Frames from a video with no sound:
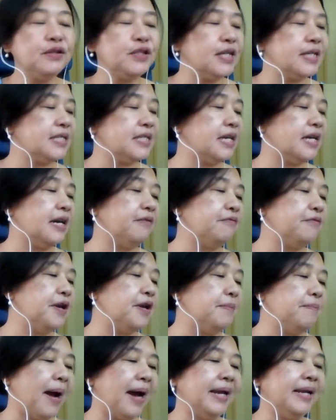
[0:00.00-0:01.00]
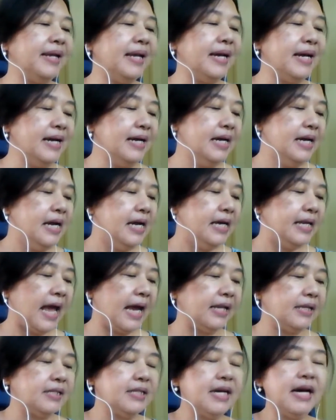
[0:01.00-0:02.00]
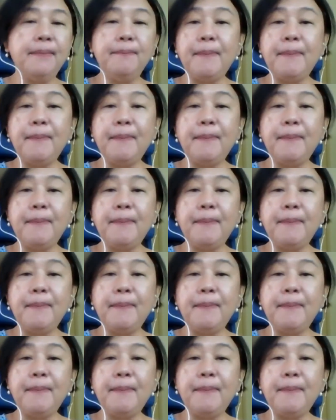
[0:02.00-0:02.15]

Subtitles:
Just a reminder that